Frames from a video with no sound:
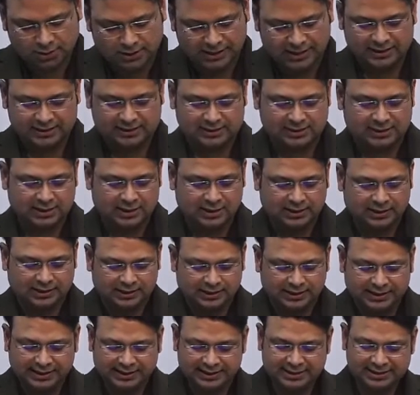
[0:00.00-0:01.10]
yes,
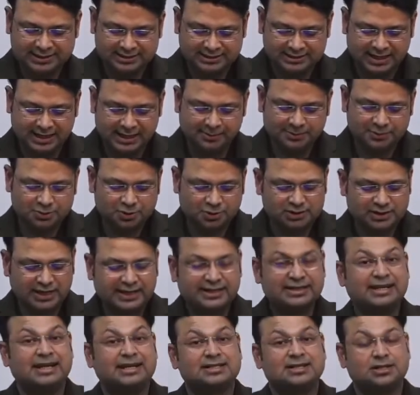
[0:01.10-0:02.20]
he described
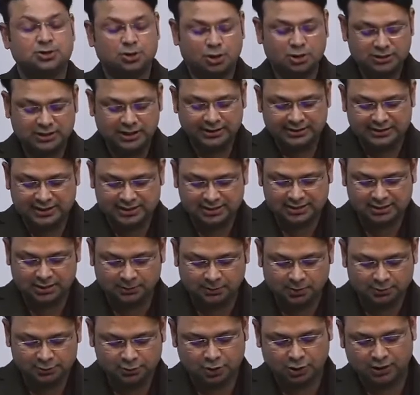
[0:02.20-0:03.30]
society as a total
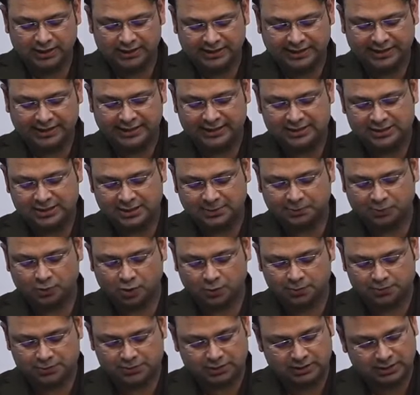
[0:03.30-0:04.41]
system of solitary kinship
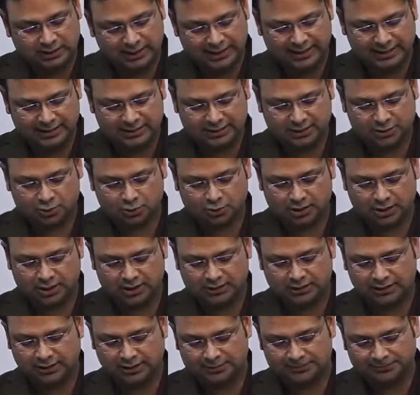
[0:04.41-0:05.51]
groups linked to one
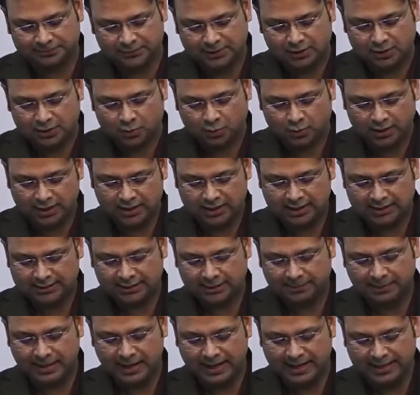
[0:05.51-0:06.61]

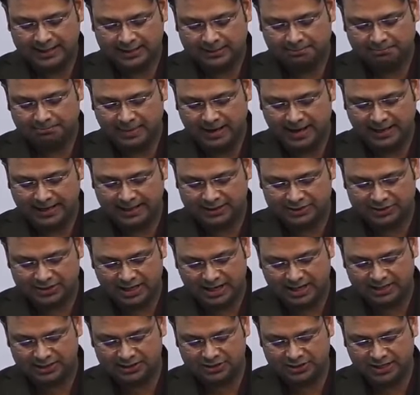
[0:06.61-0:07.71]
another by marriage
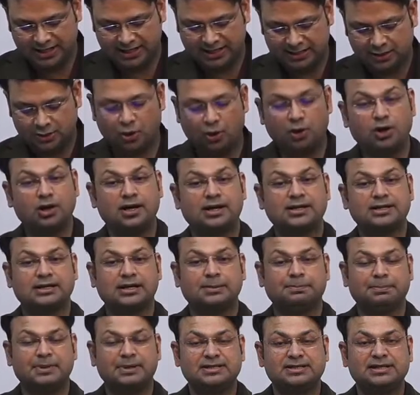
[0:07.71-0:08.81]
and sharing all
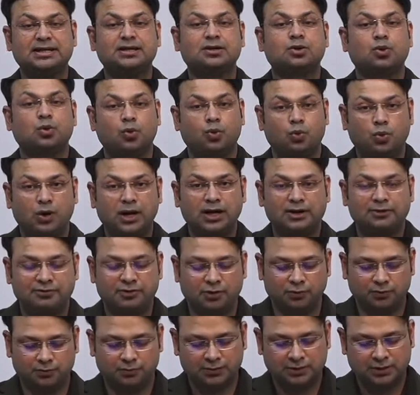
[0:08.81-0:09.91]
encompassing
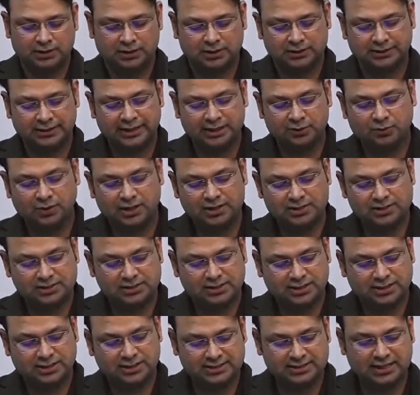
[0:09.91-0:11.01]
worldview. That was
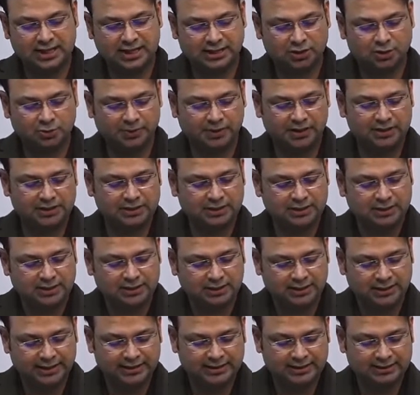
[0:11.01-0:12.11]
his argument,
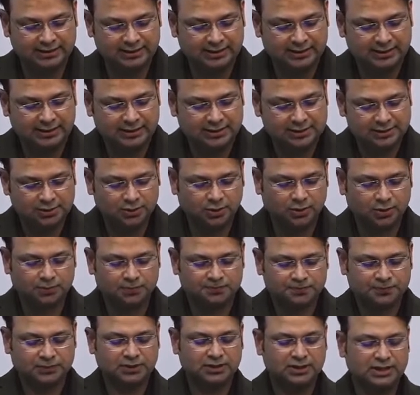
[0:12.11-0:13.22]
right?
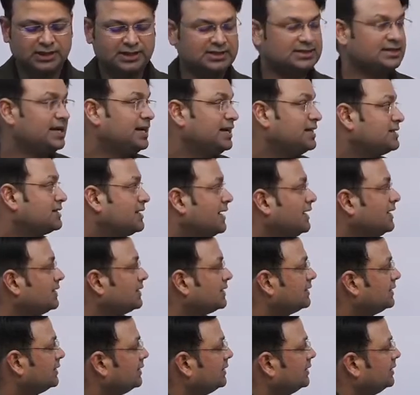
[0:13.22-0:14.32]
So he says
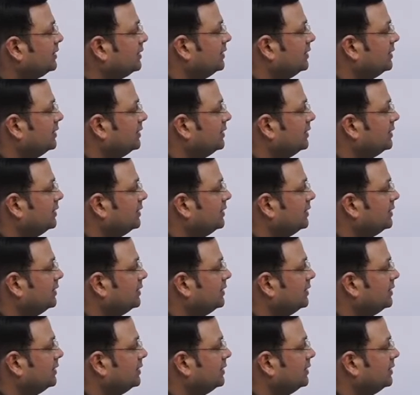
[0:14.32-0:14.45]
that